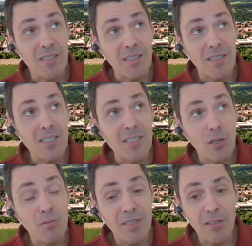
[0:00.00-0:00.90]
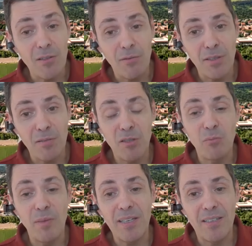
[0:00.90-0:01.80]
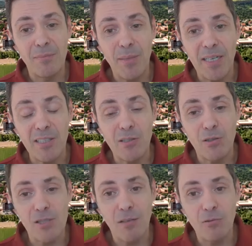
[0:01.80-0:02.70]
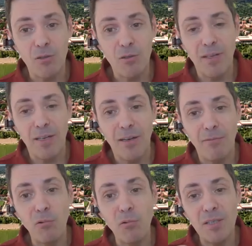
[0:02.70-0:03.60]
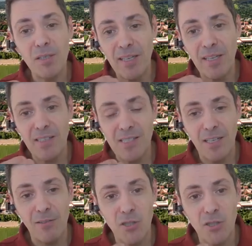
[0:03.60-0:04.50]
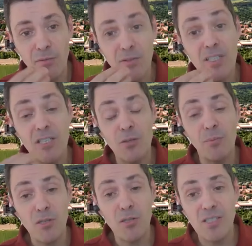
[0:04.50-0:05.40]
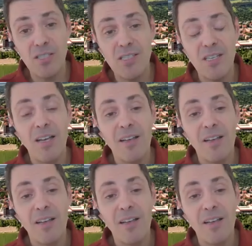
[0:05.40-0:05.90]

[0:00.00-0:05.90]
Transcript: It, it is known that often when you make particles out of uh, a fluid by these kind of surface tension processes,